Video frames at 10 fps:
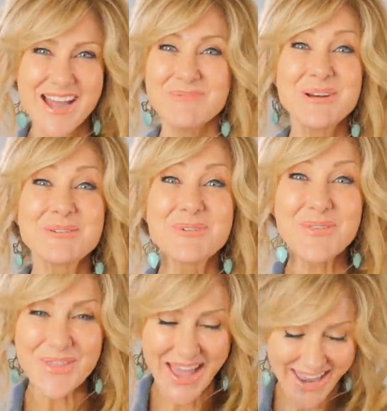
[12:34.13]
And we don't
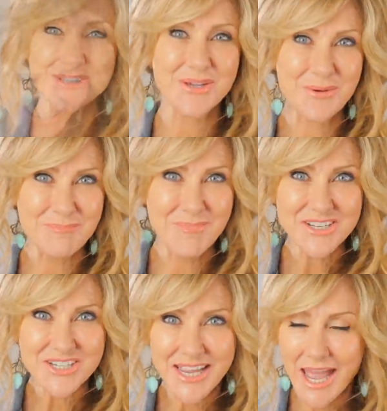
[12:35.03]
want that. So
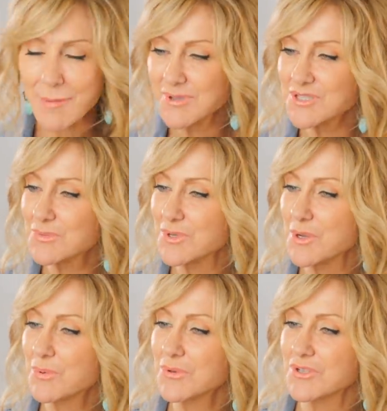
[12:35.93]
magic happens when
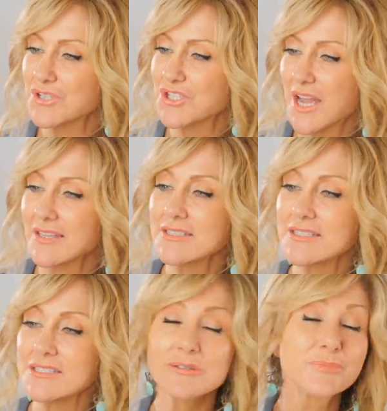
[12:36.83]
you put the
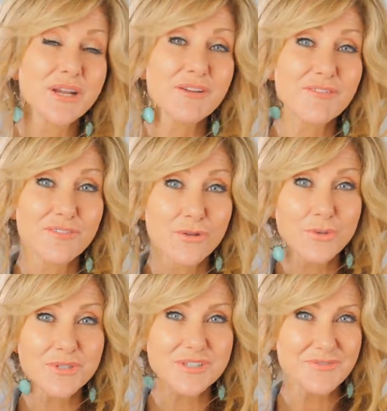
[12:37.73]
Charlotte Tilbury
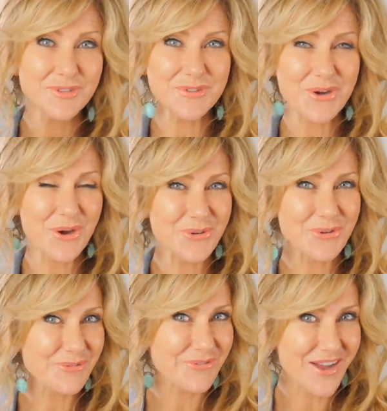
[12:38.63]
Flawless Filter on
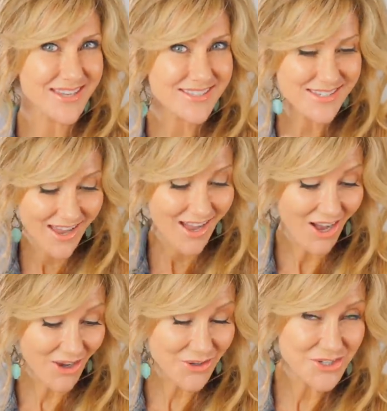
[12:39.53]
your face.
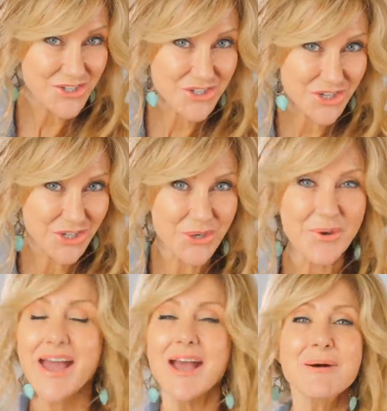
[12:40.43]
I'm going to show you,
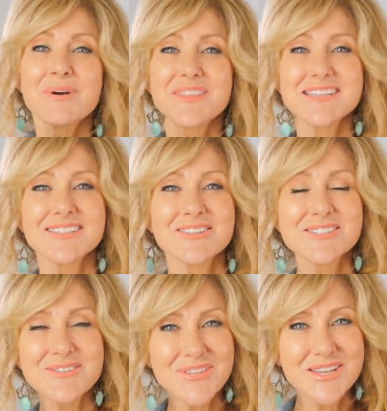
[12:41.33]
but there's
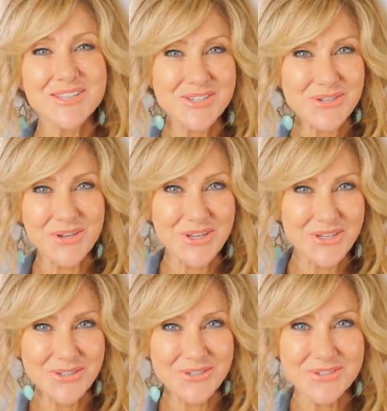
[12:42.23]
lots of things that you
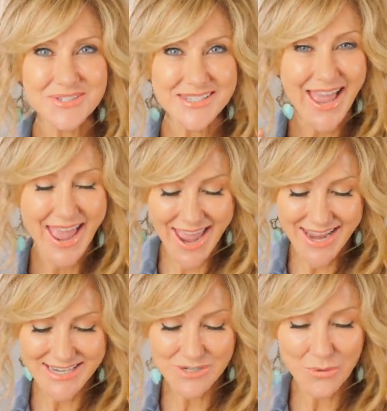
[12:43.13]
can use,
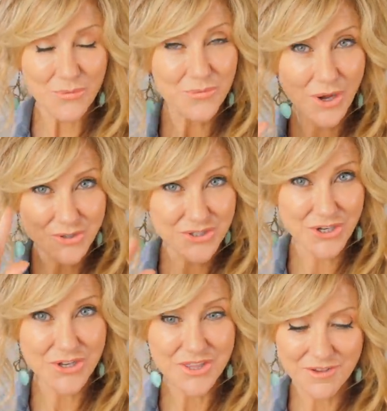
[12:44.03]
and I'll
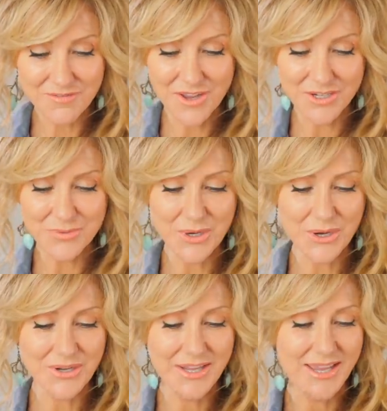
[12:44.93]
show you the effect we're
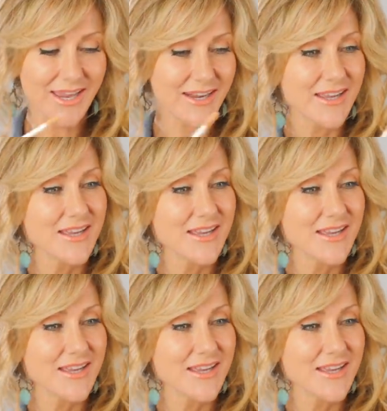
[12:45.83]
going to get.